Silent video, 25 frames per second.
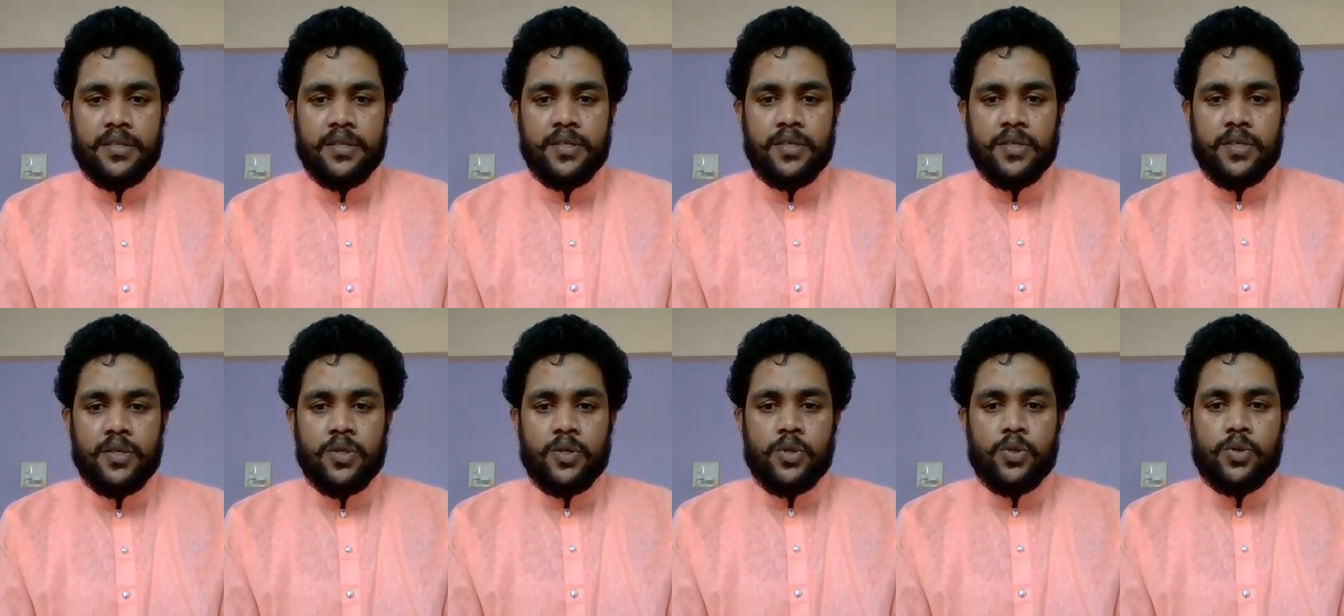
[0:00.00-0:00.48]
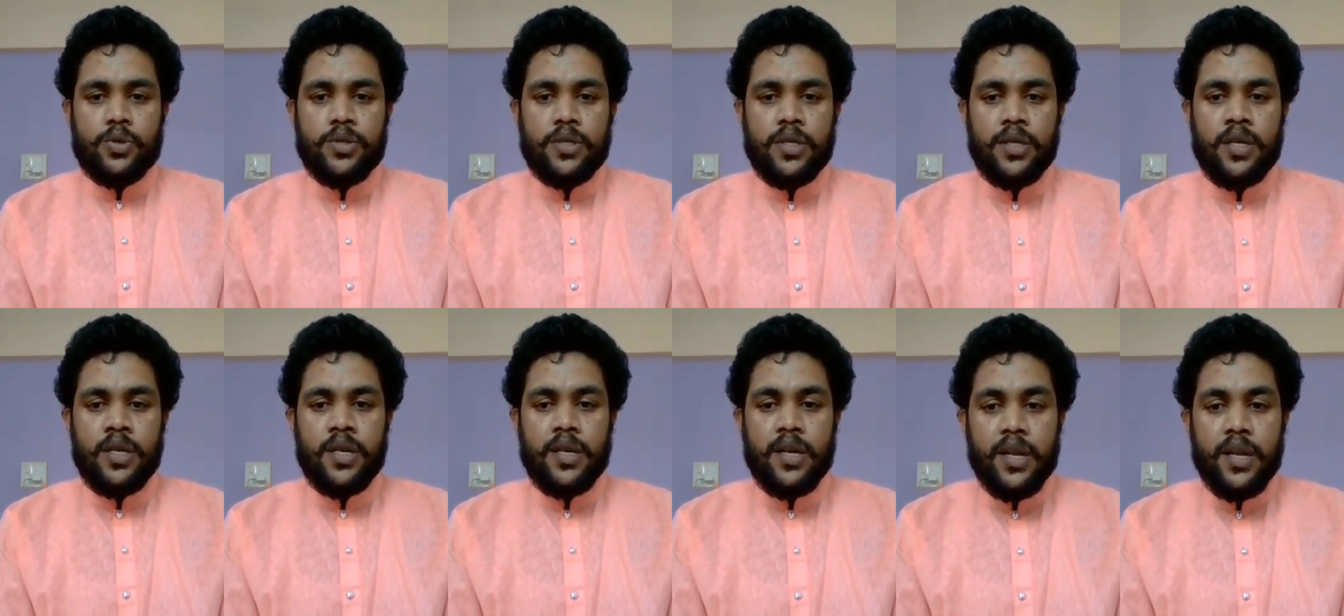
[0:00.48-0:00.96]
So the
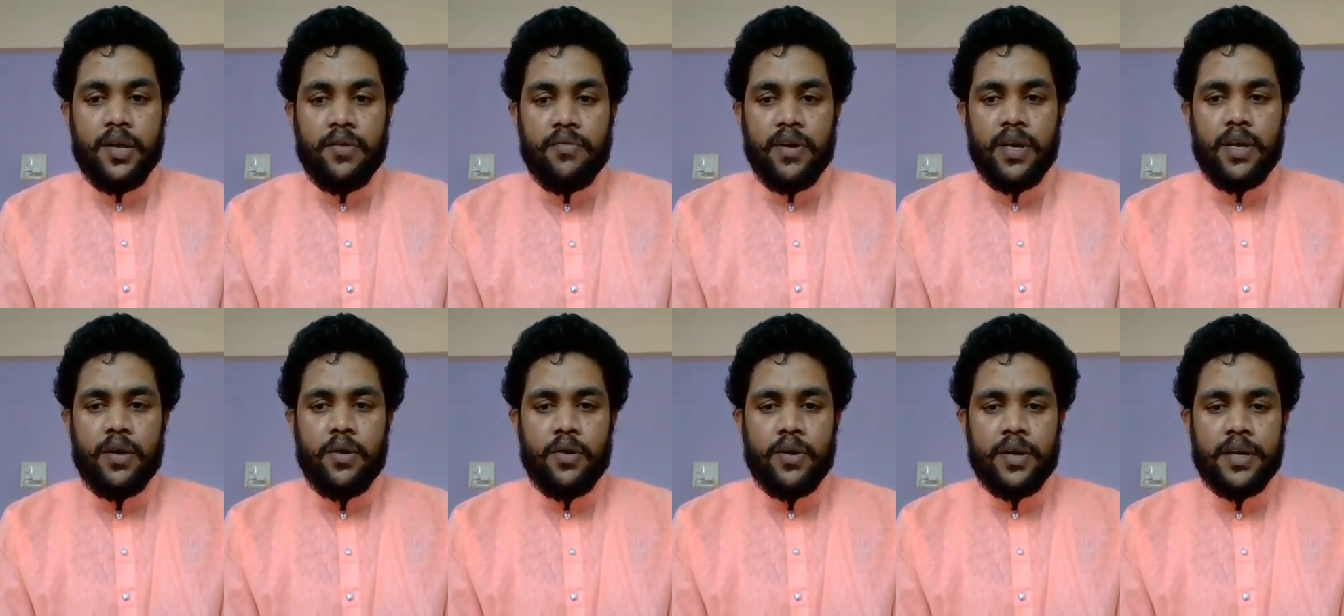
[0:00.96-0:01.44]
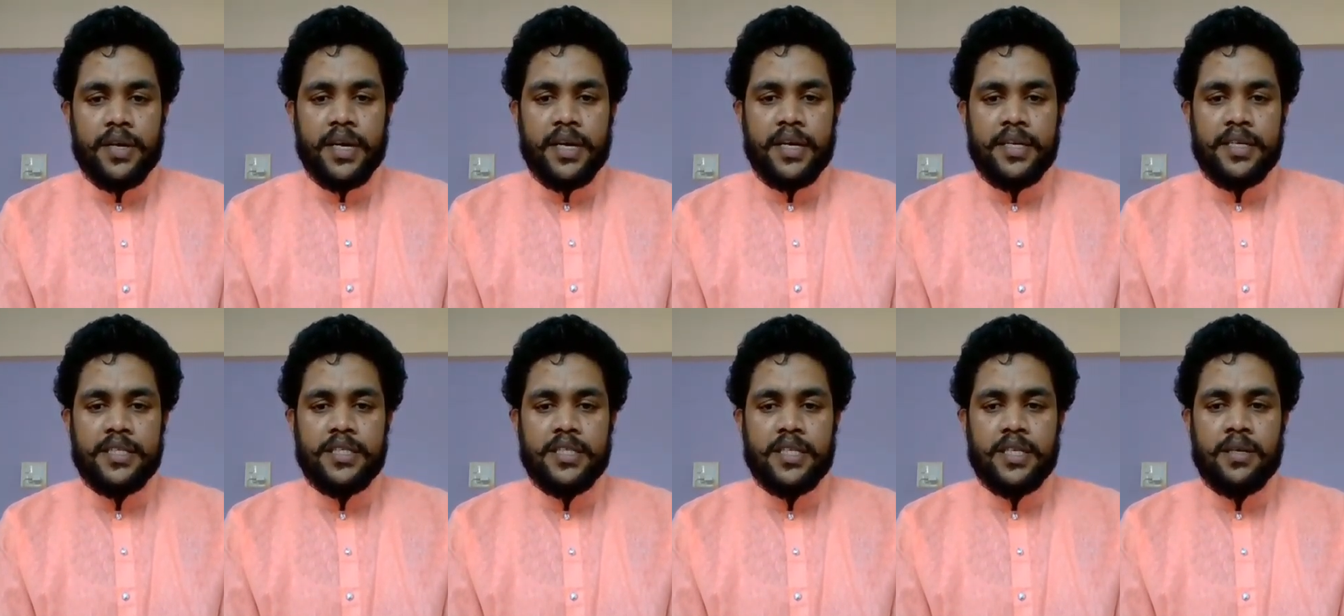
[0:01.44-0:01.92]
living
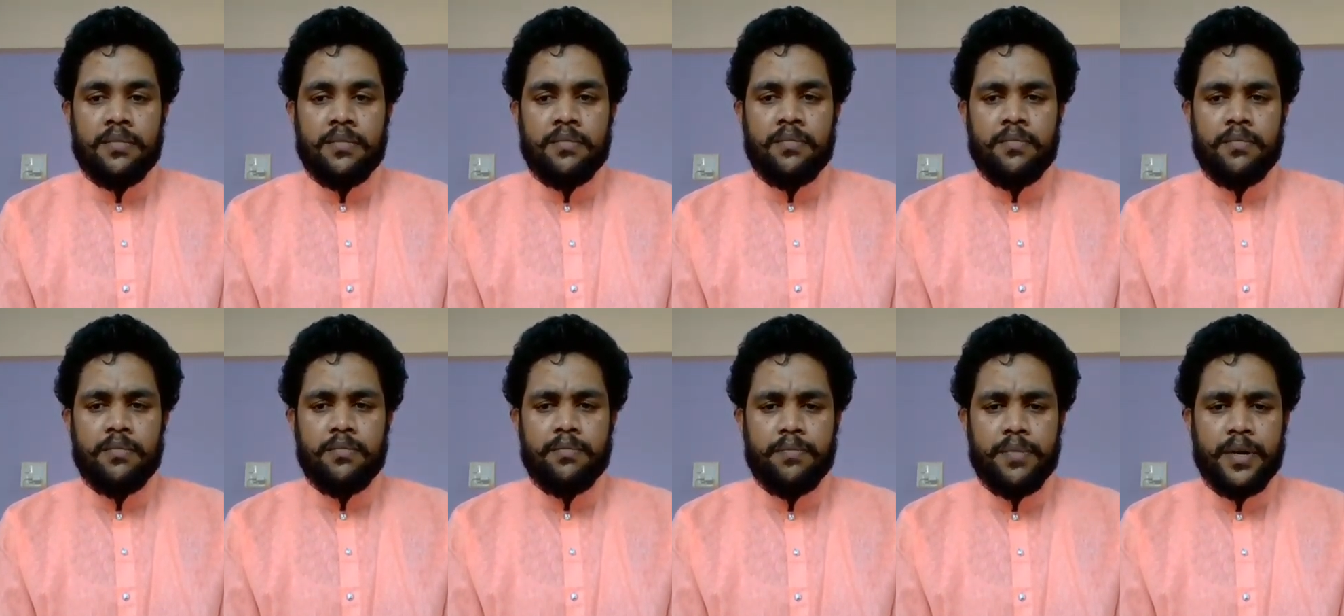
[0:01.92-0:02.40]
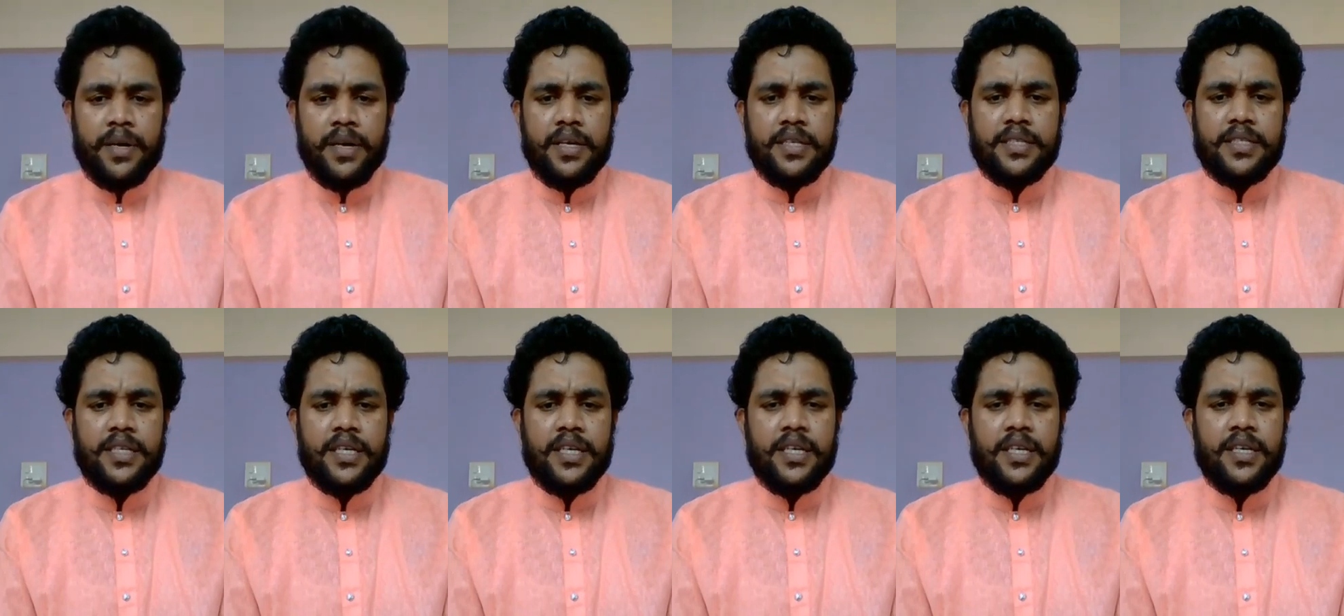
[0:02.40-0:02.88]
organism
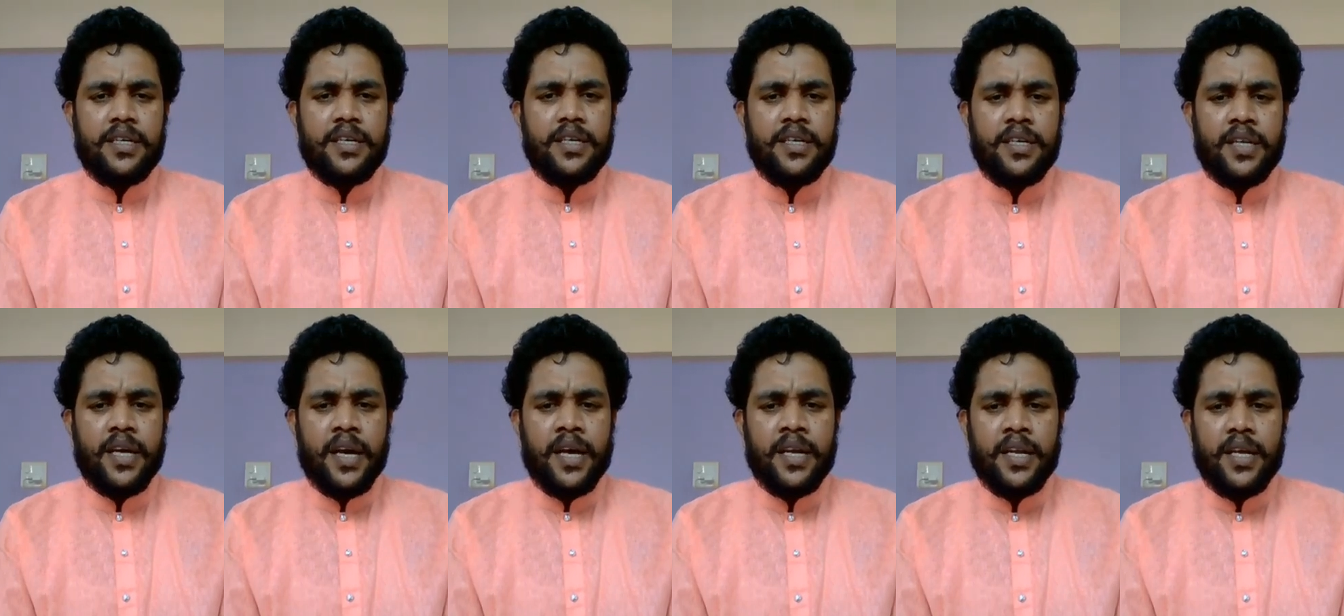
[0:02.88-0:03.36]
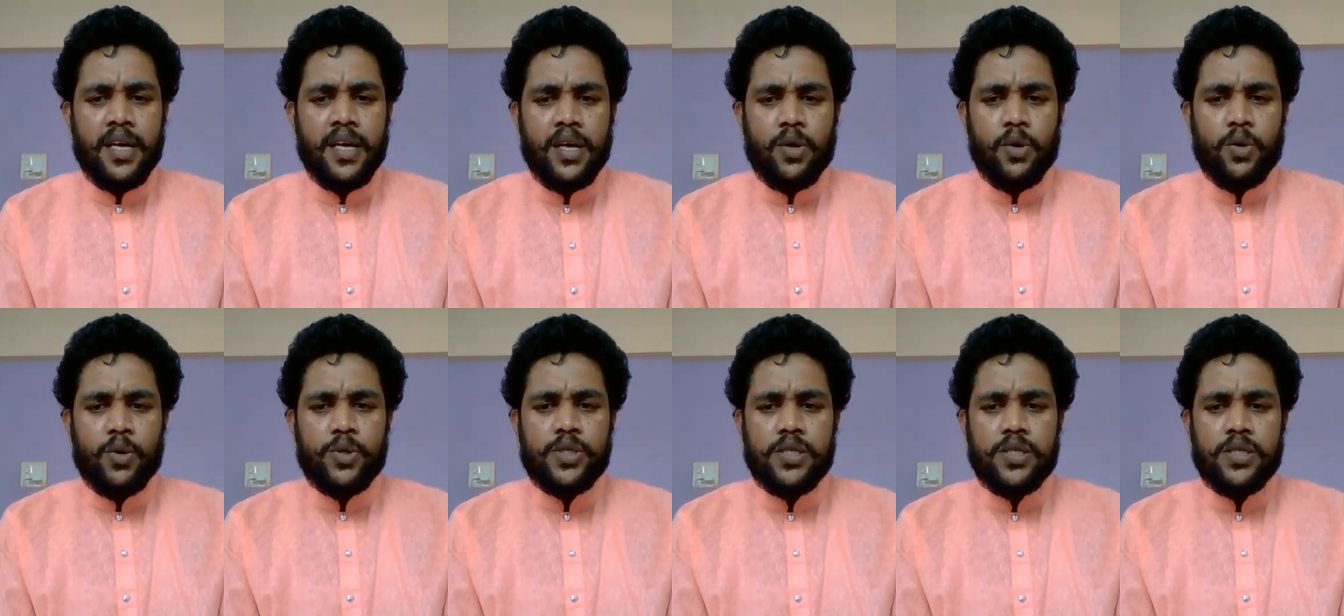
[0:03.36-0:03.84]
present in an
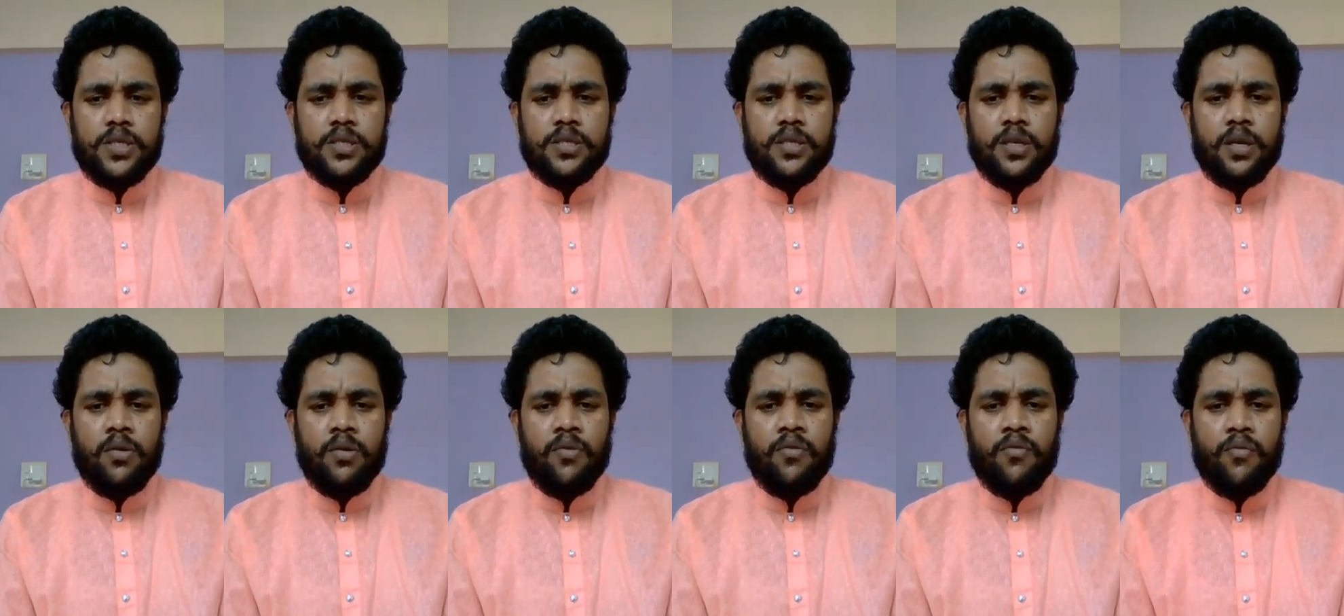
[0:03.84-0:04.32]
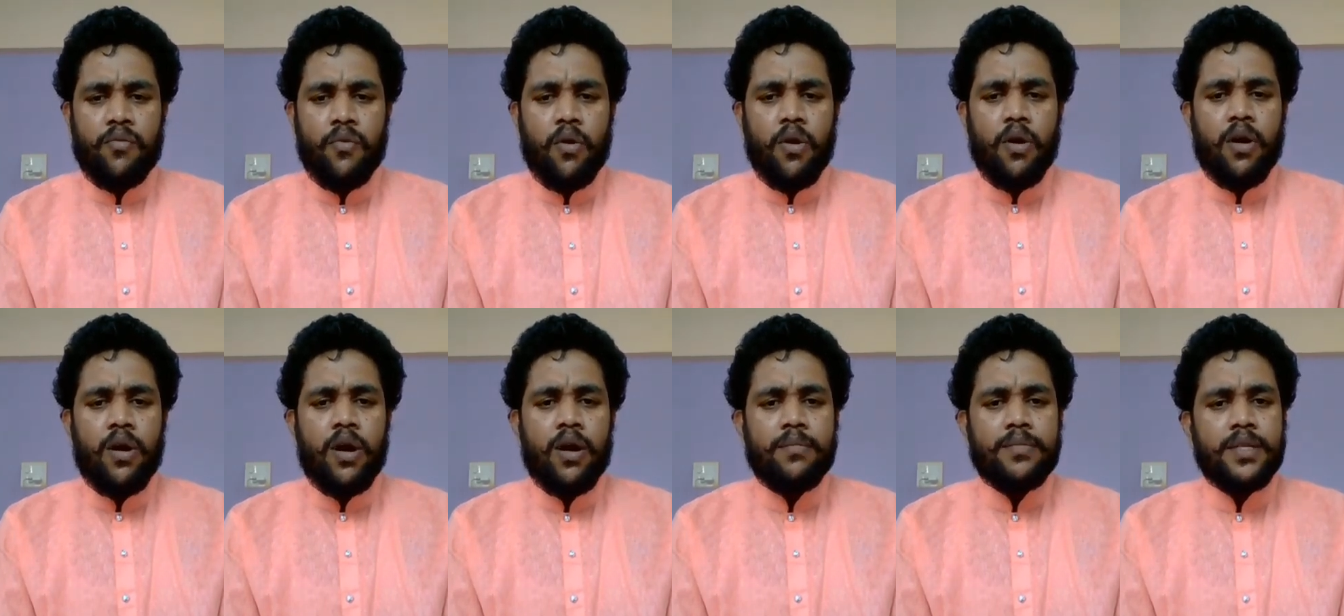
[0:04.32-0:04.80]
ecosystem
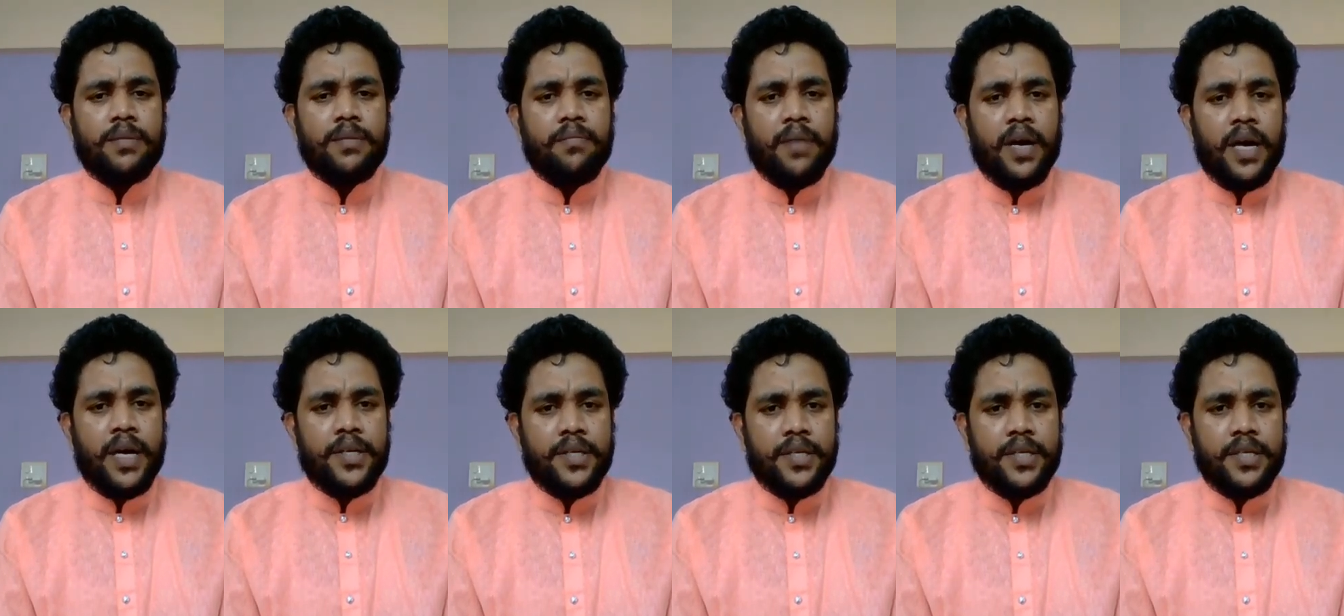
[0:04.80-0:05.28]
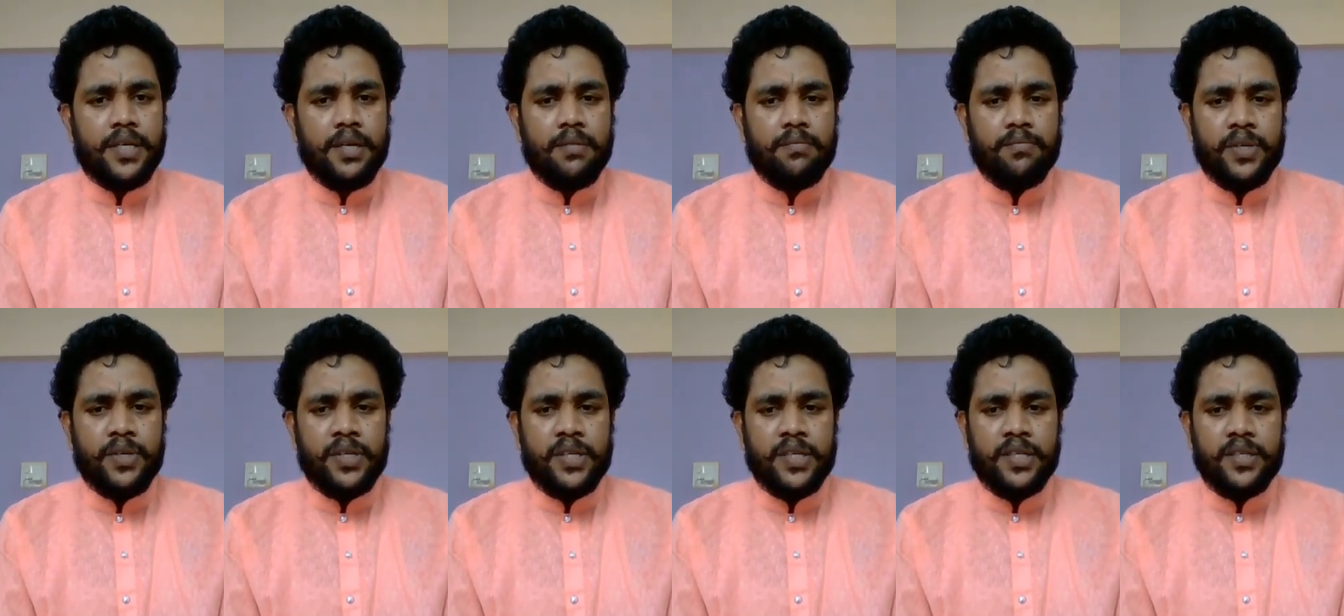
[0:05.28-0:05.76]
form the biotic
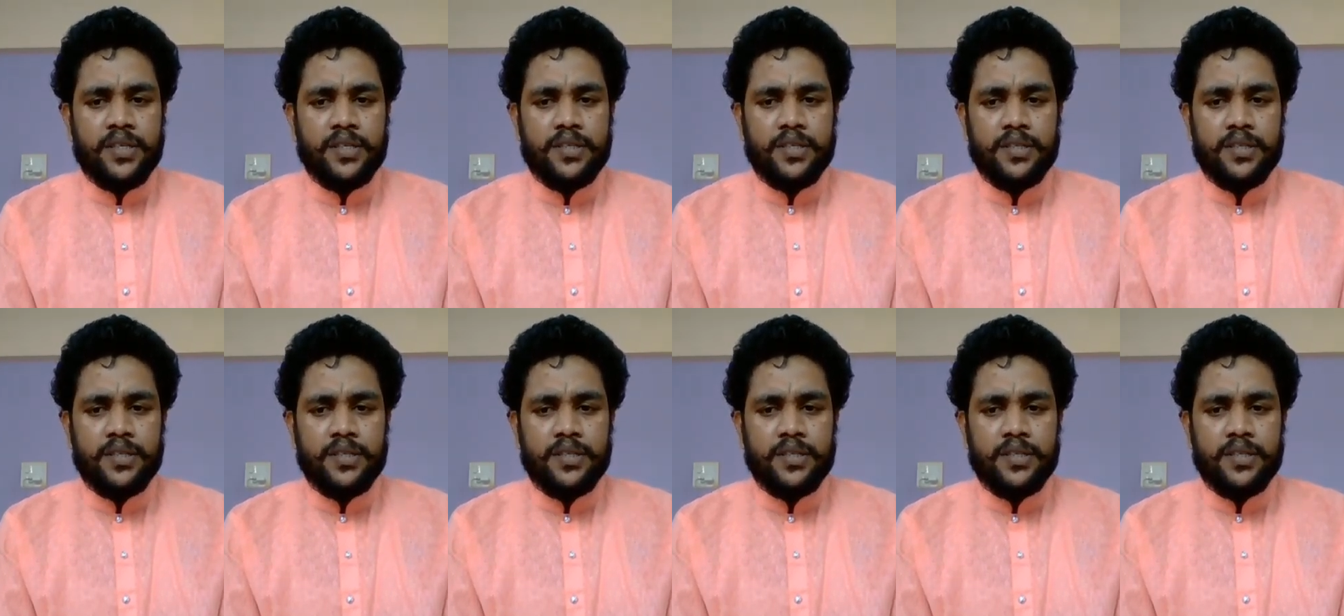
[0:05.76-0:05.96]
component.